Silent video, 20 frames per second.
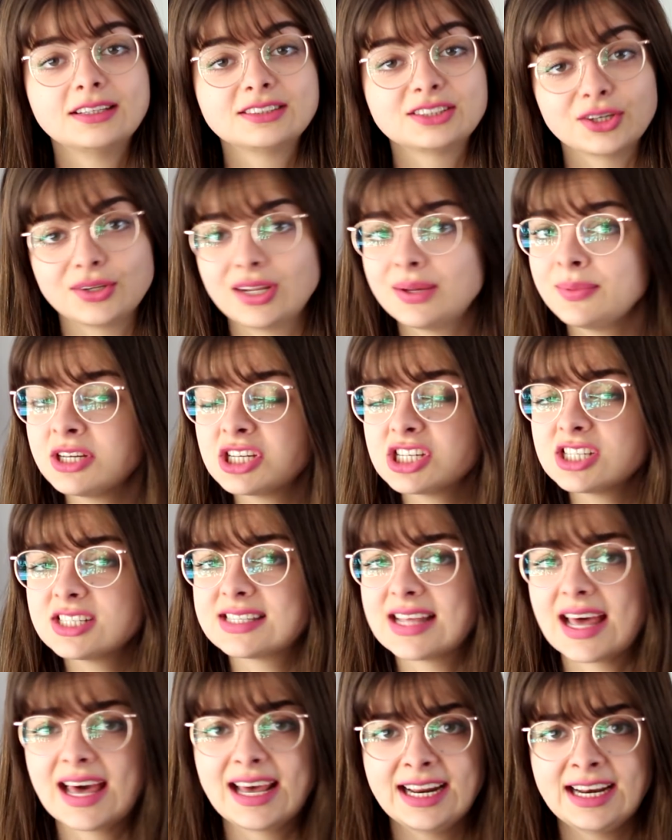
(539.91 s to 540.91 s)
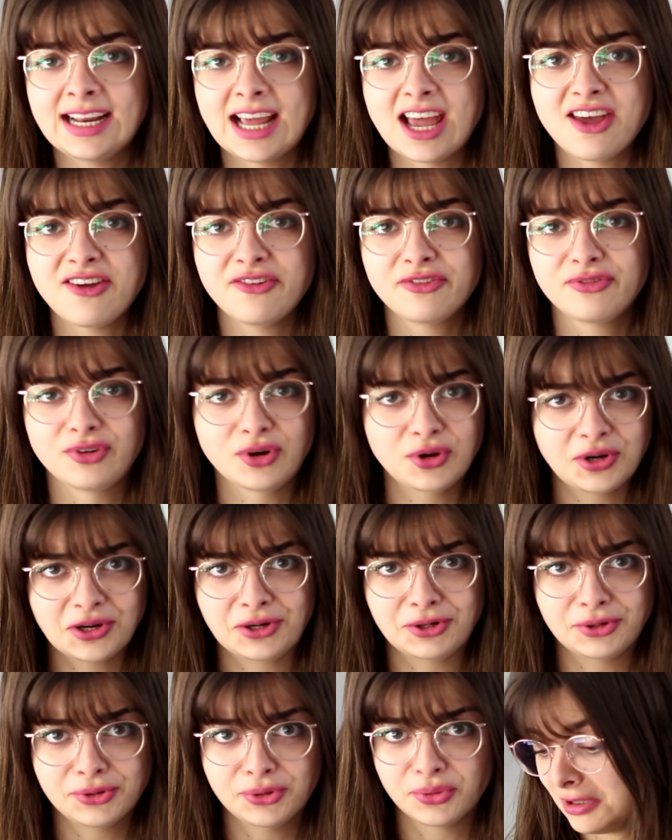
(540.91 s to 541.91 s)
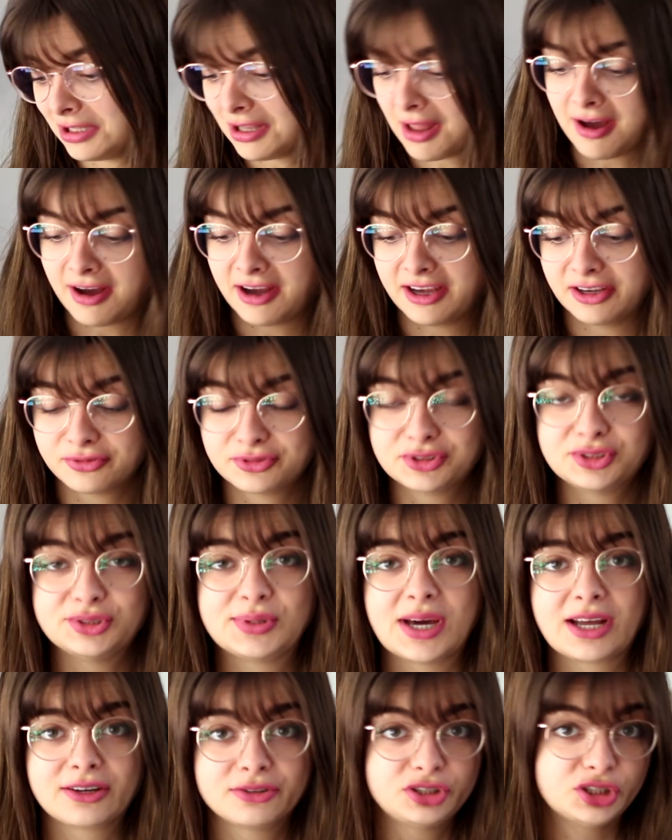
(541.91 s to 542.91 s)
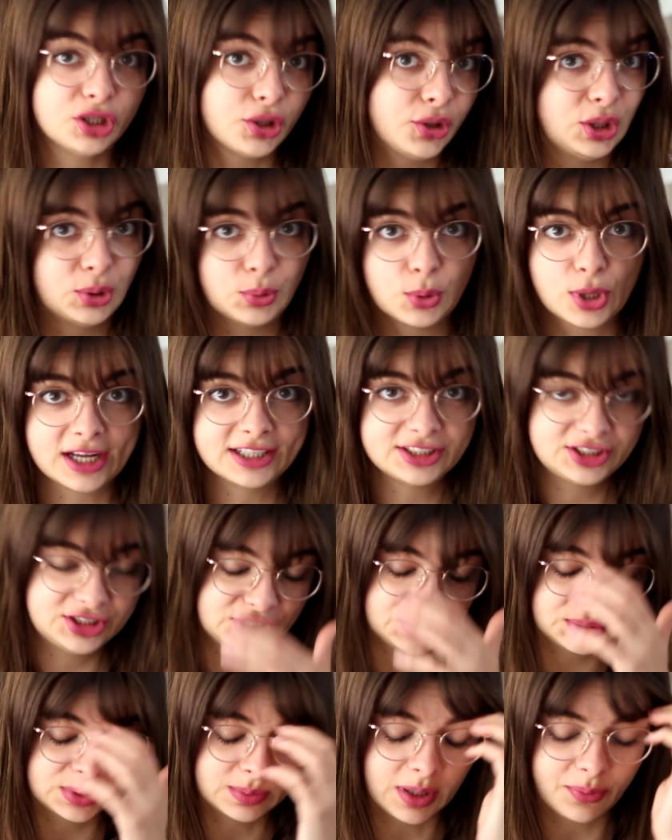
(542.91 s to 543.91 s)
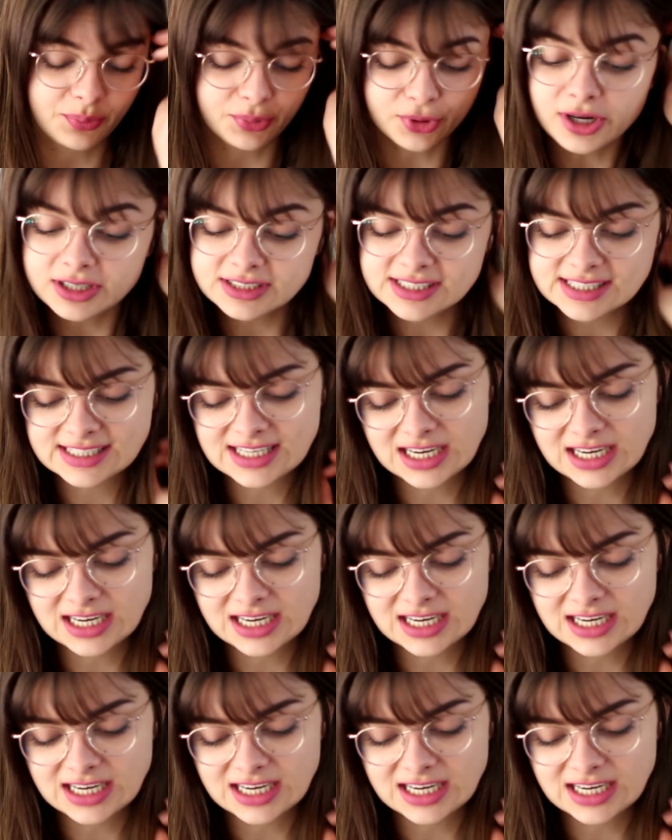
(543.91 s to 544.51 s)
So let me just edit a photo live to kind of show you what I do and my process